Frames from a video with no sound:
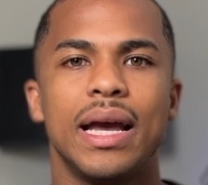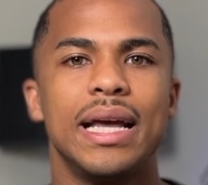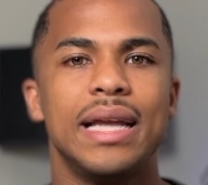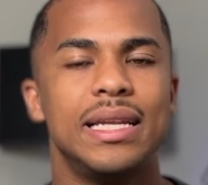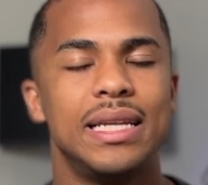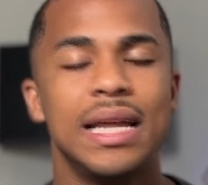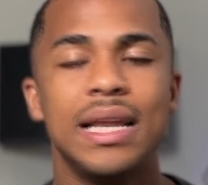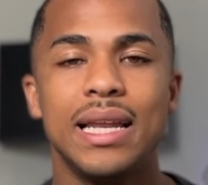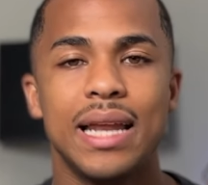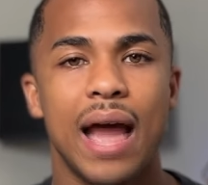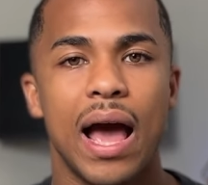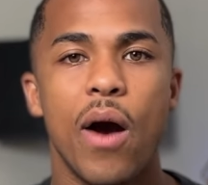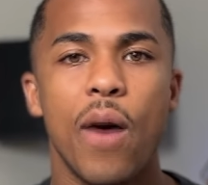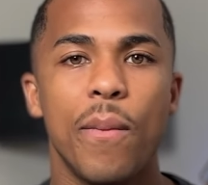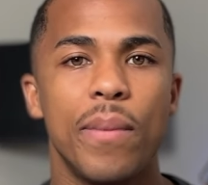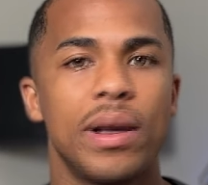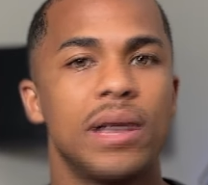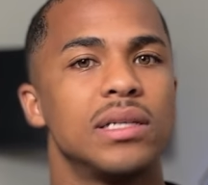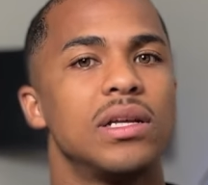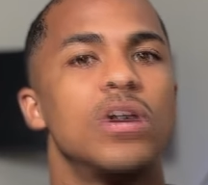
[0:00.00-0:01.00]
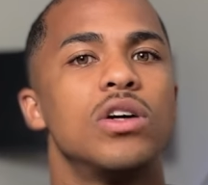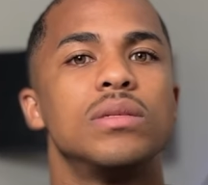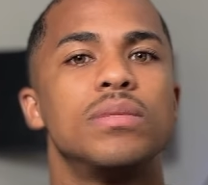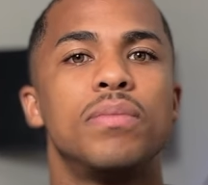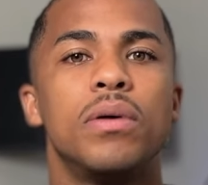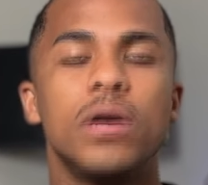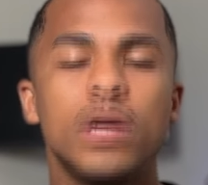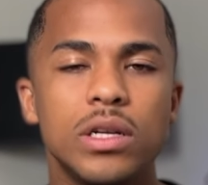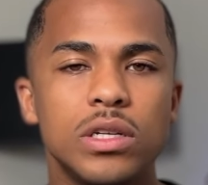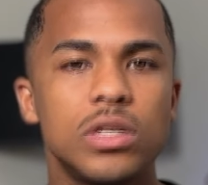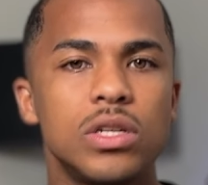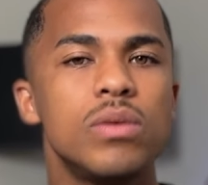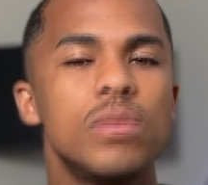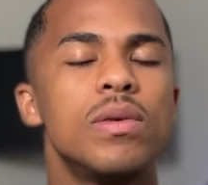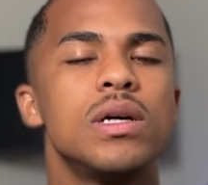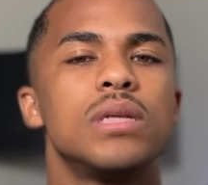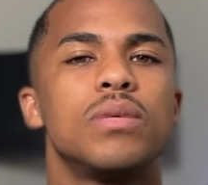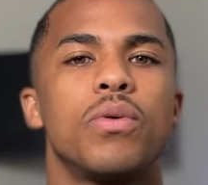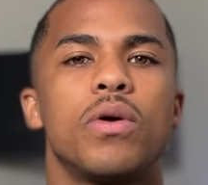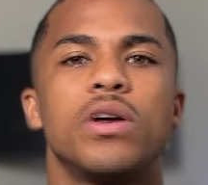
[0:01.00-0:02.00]
It didn't help because I was putting too
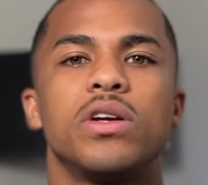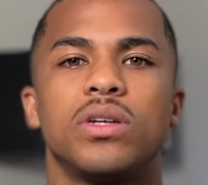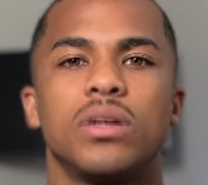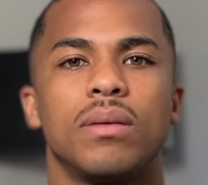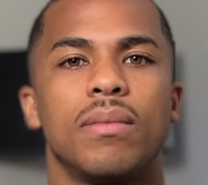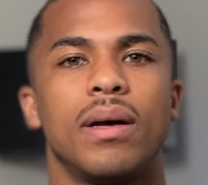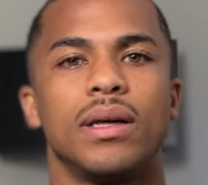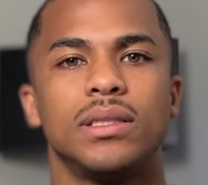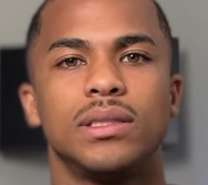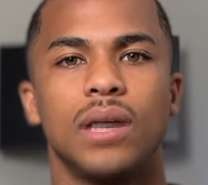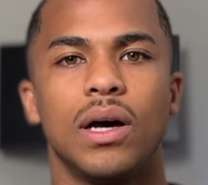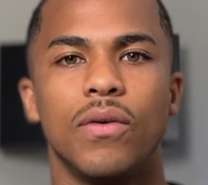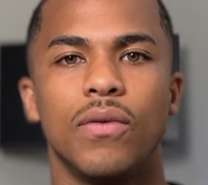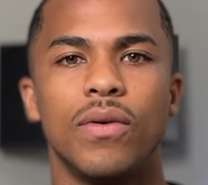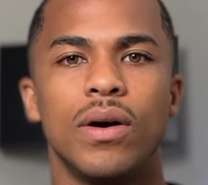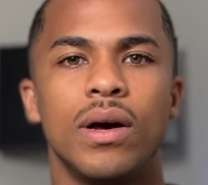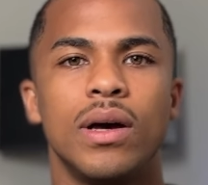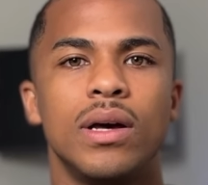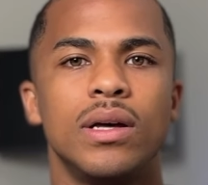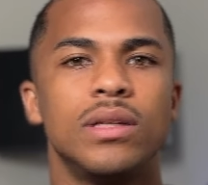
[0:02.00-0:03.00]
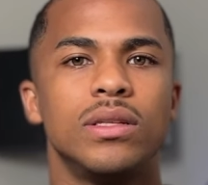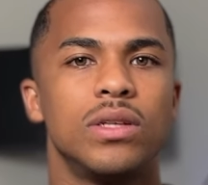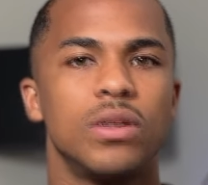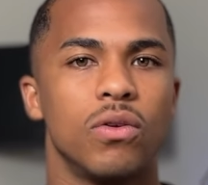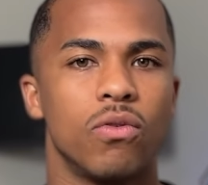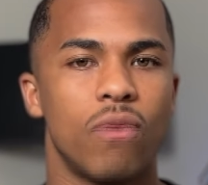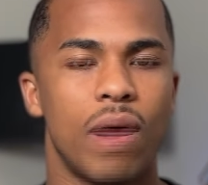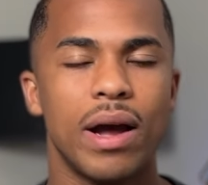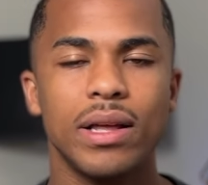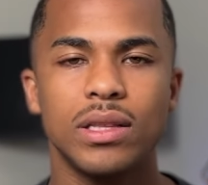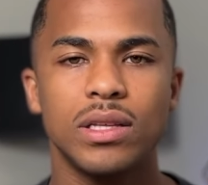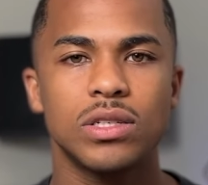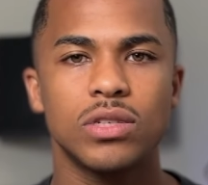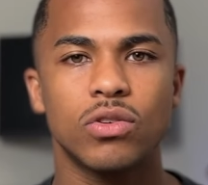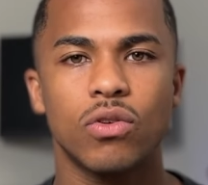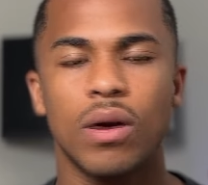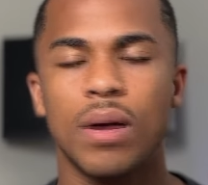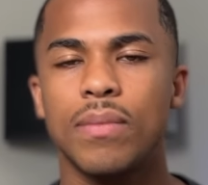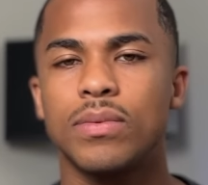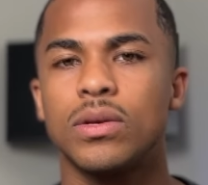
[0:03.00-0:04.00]
much pressure on myself to write the
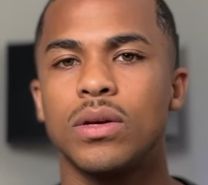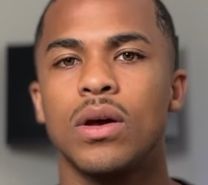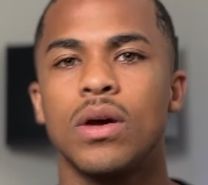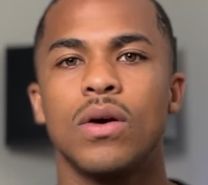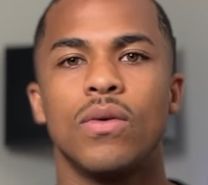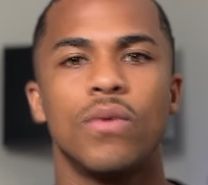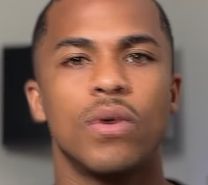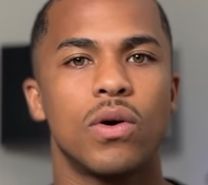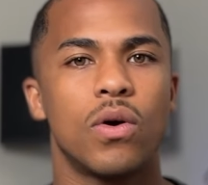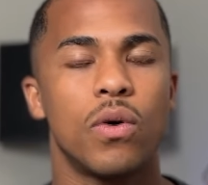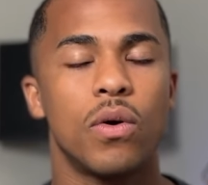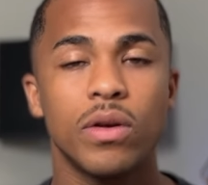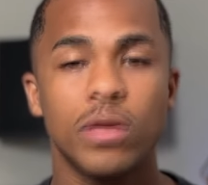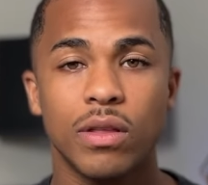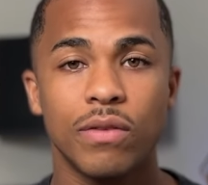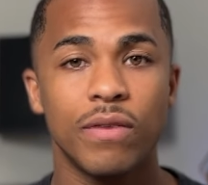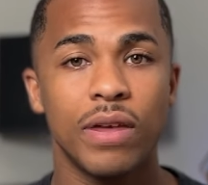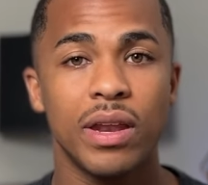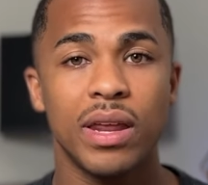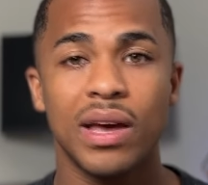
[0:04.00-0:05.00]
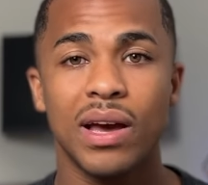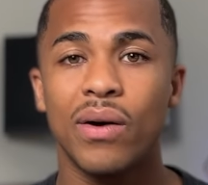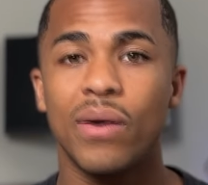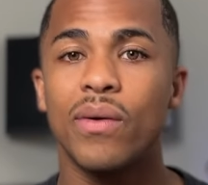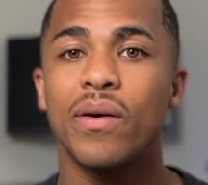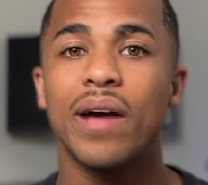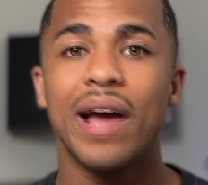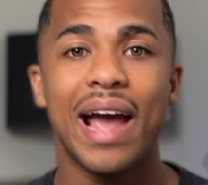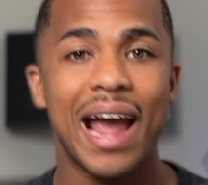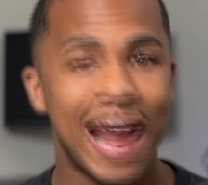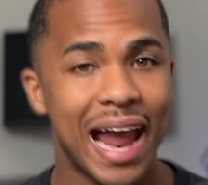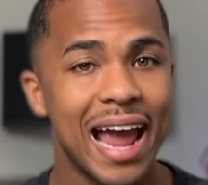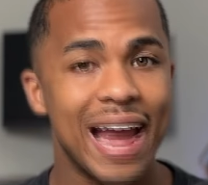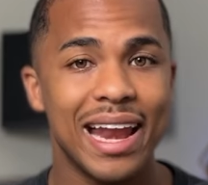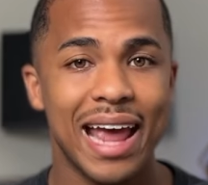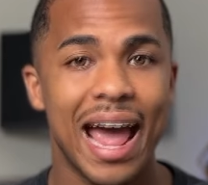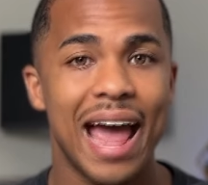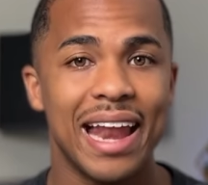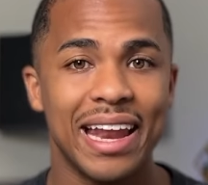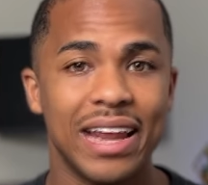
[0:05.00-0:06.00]
script, record the video,
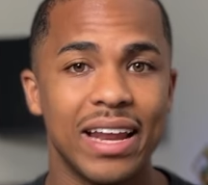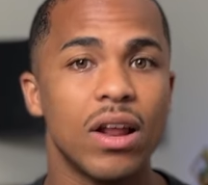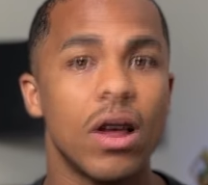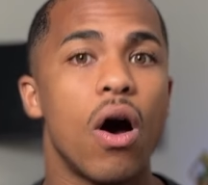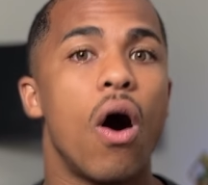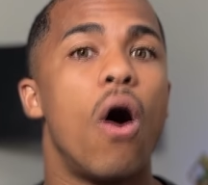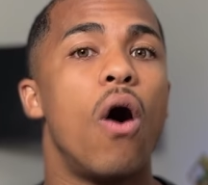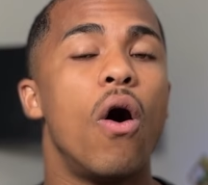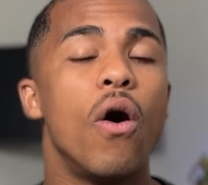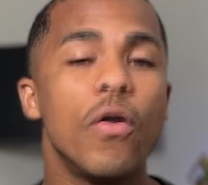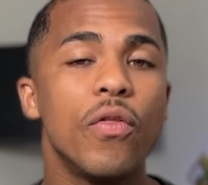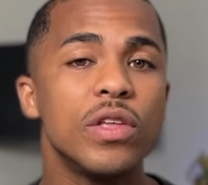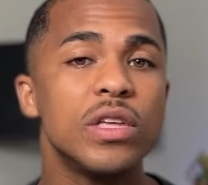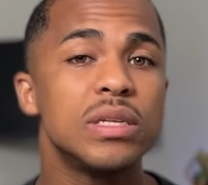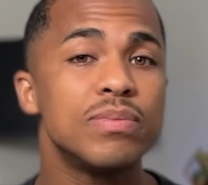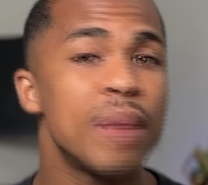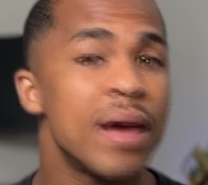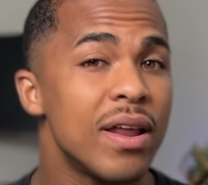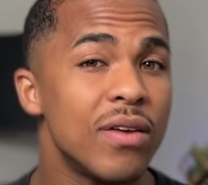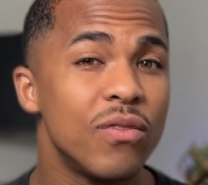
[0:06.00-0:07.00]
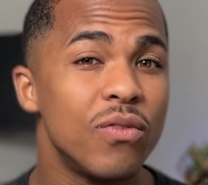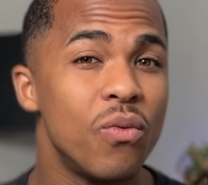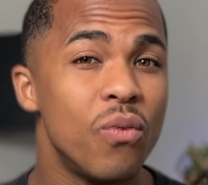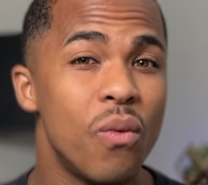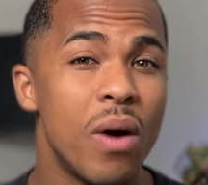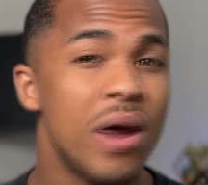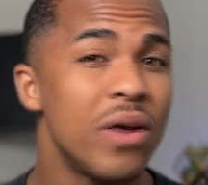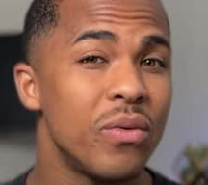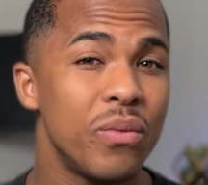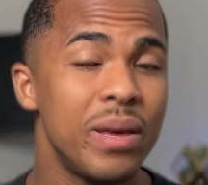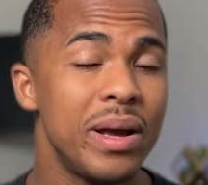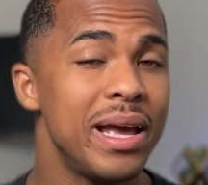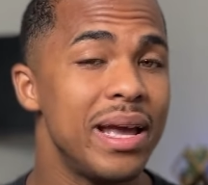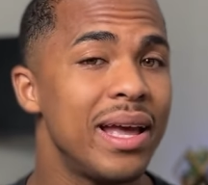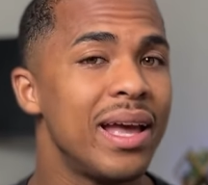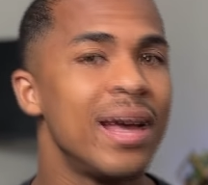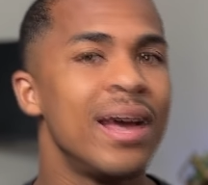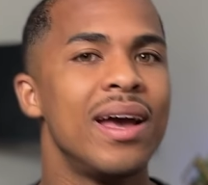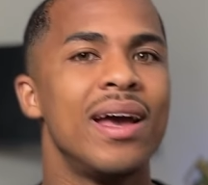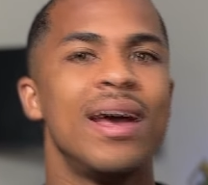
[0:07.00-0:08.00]
and edit all in the span of 1 week.